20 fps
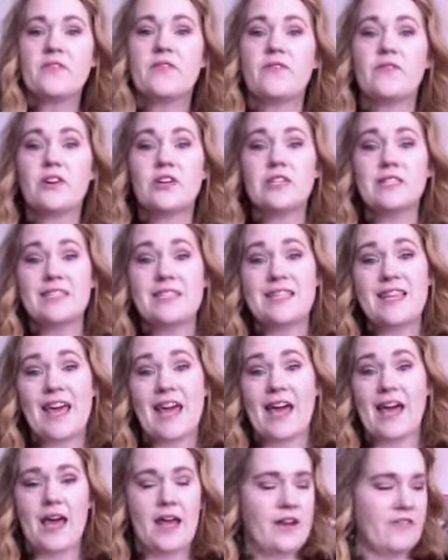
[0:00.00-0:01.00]
First
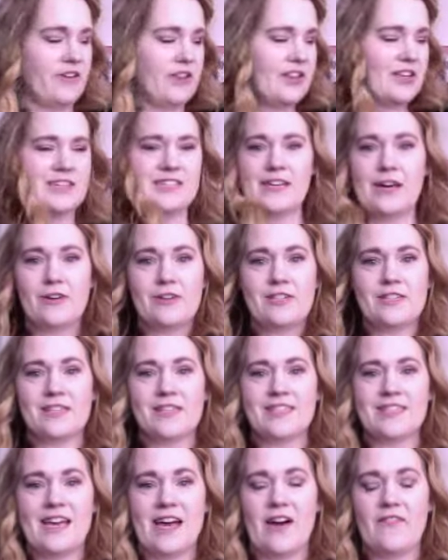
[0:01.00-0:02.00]
thing, and if I look down, it's
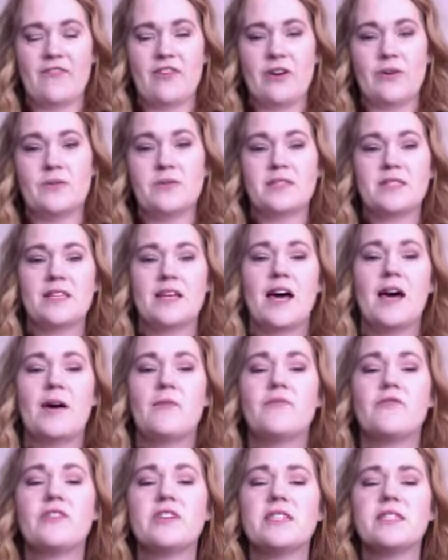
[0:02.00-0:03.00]
because I have notes.
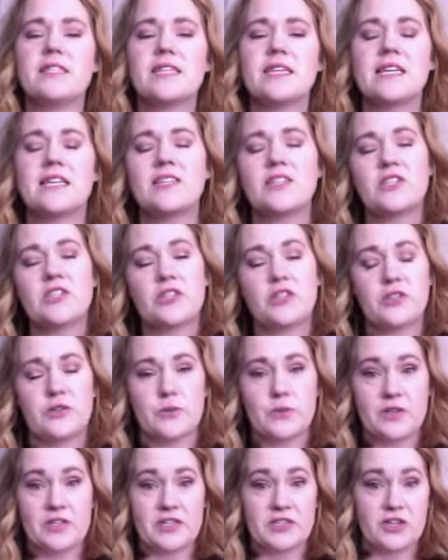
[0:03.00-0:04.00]
First thing is to do
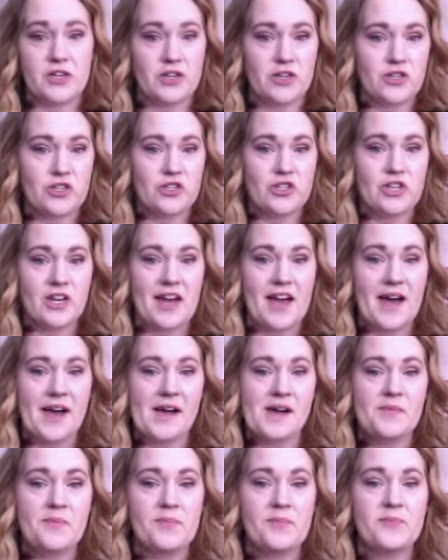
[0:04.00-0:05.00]
research.
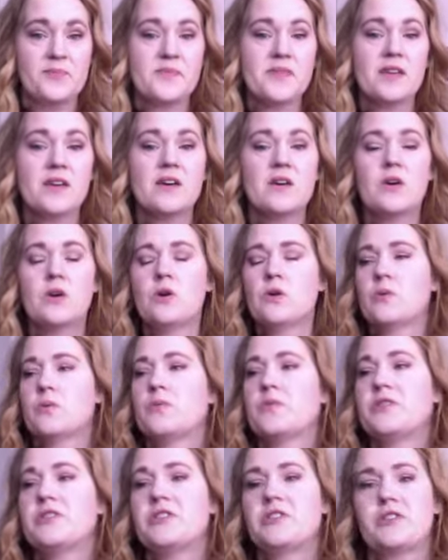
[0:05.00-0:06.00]

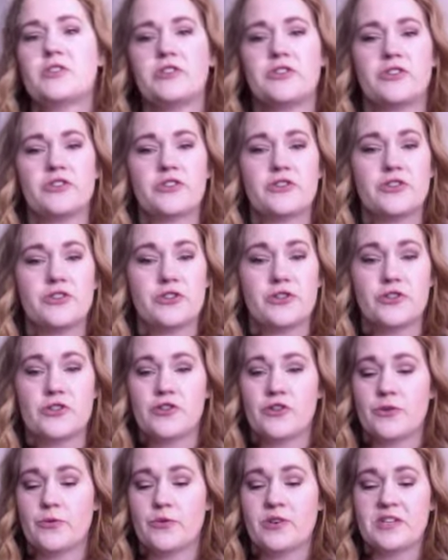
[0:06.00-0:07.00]
Research your
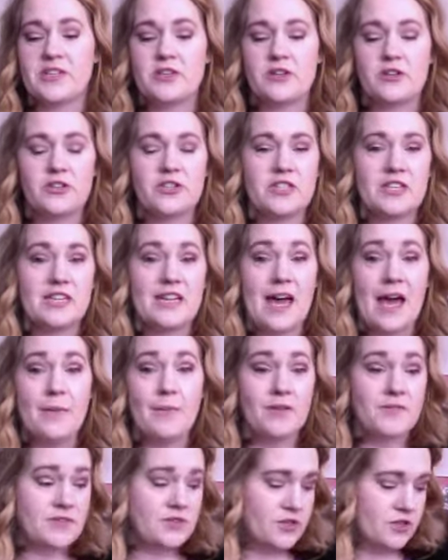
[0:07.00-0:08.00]
surgeon. Research the
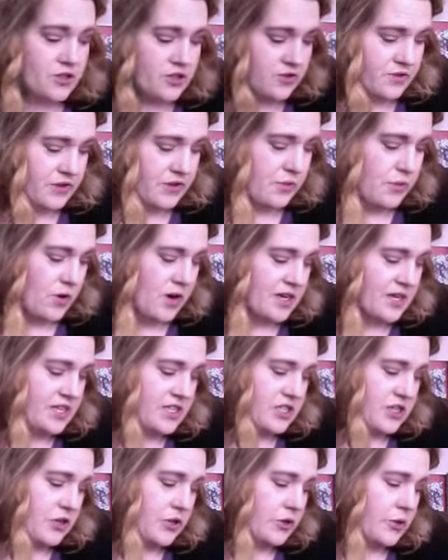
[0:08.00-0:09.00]
type of surgery you want to
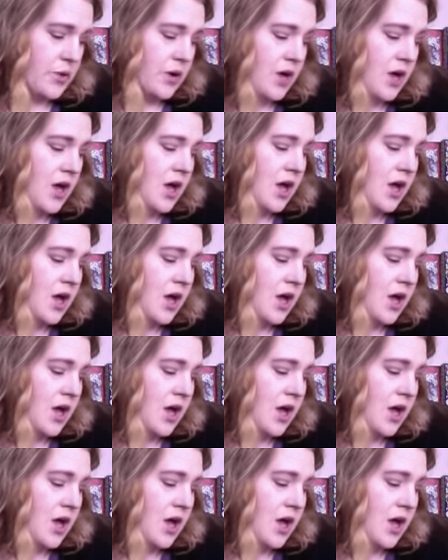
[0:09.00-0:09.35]
do.